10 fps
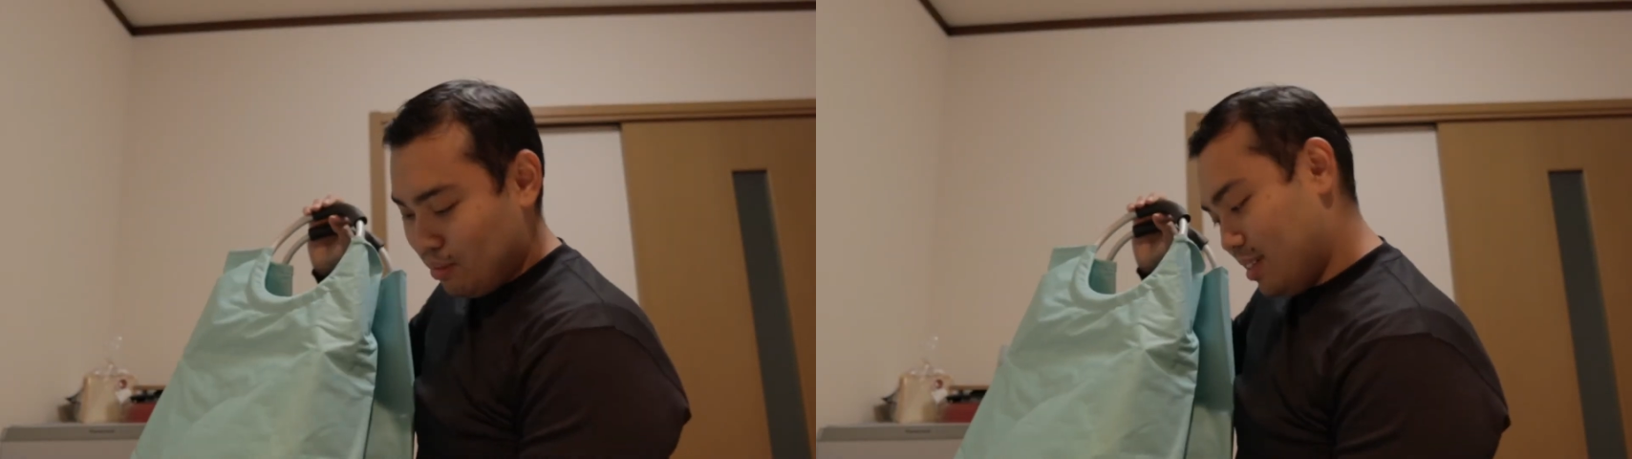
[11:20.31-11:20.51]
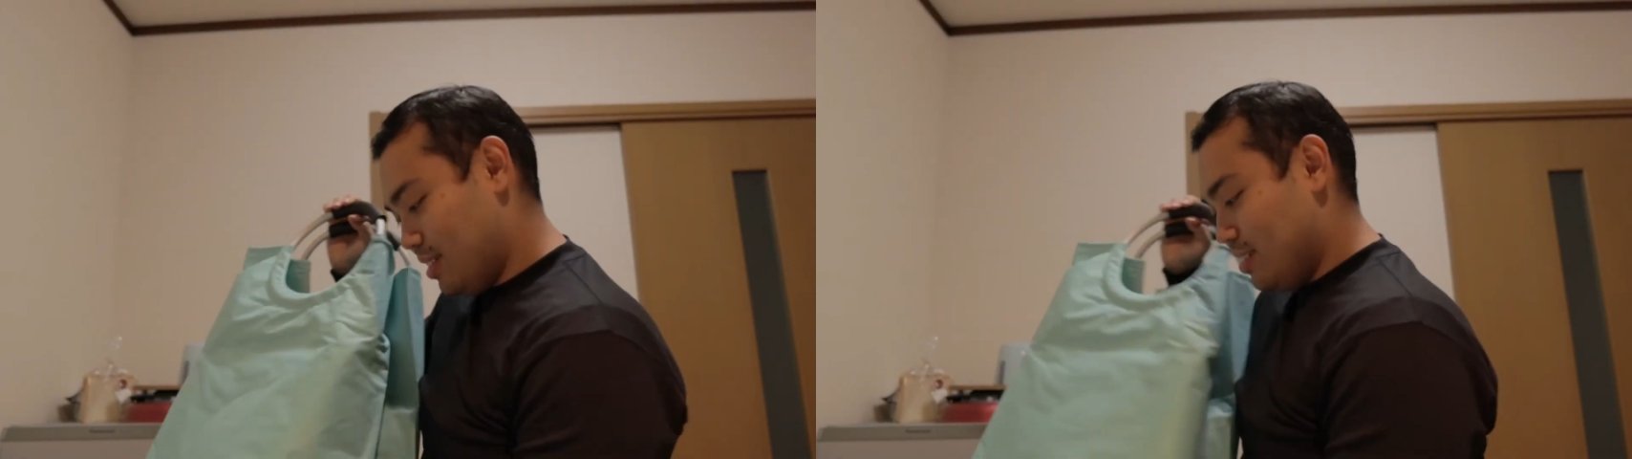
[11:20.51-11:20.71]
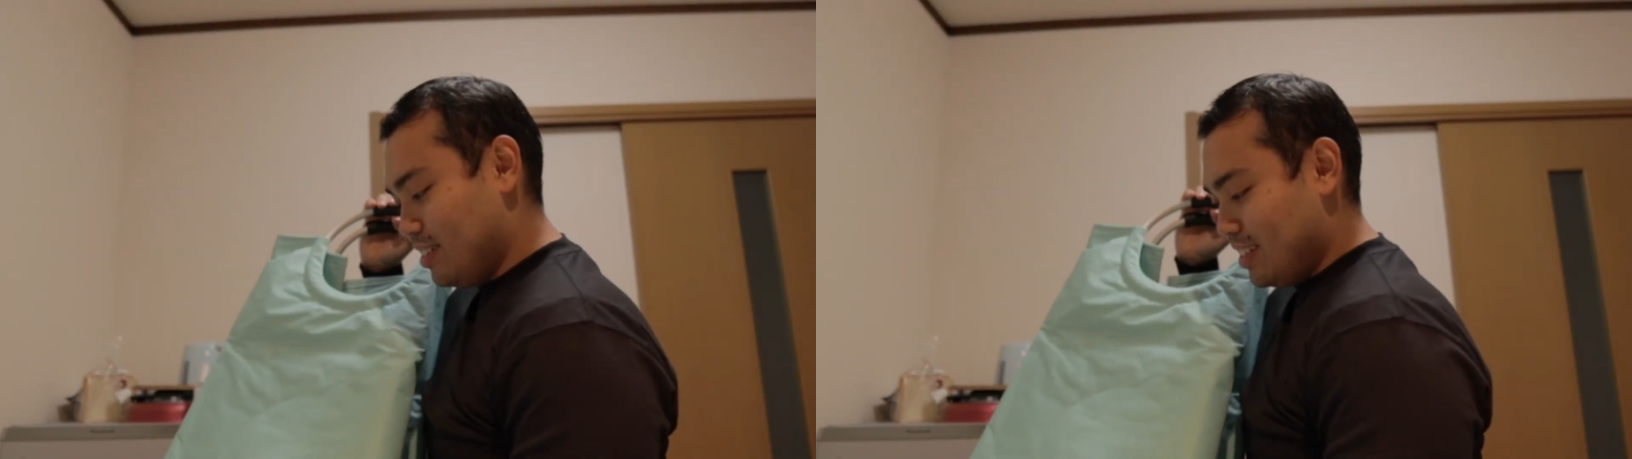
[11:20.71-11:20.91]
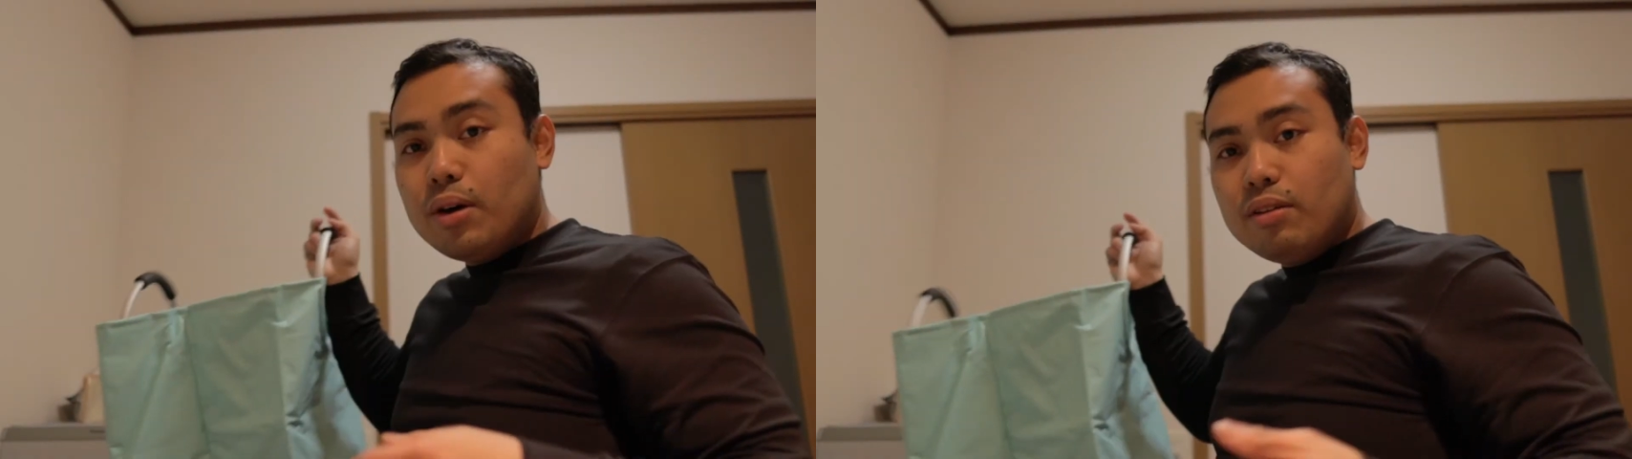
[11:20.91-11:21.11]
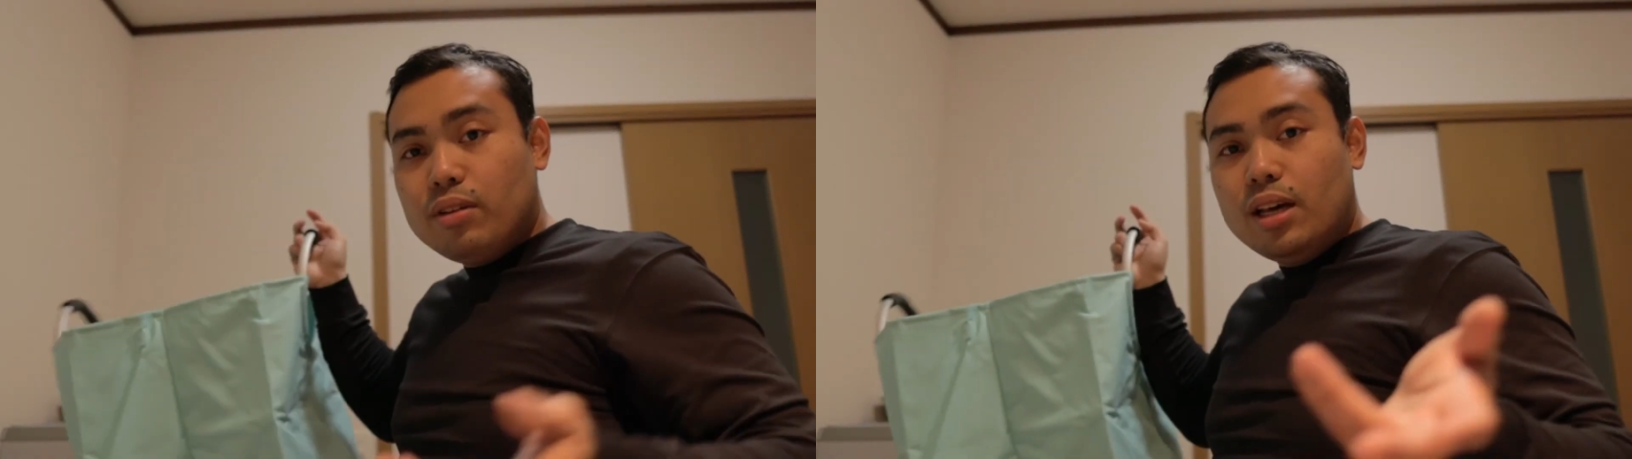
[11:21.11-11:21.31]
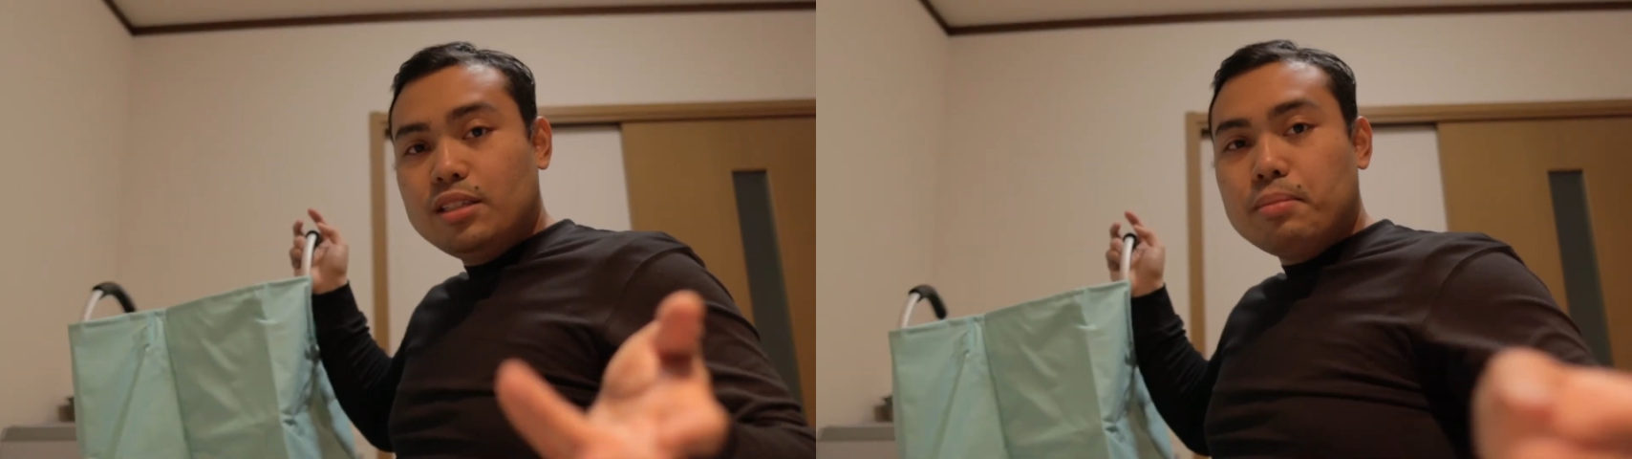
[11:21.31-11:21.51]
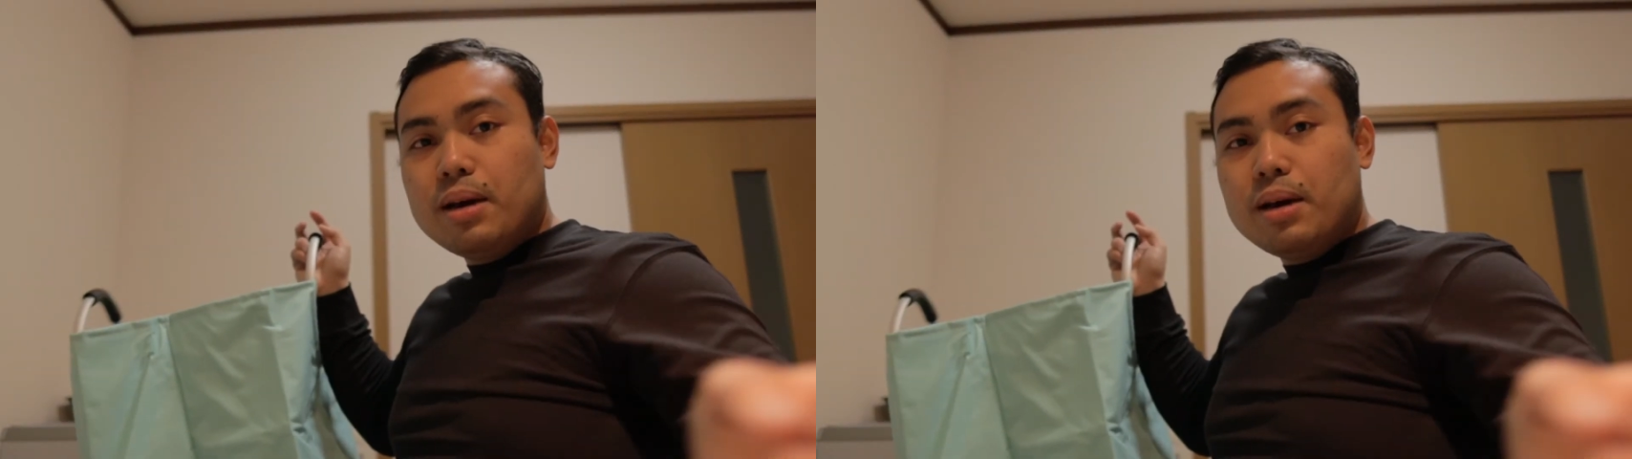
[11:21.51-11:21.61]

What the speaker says: but now I have a laundry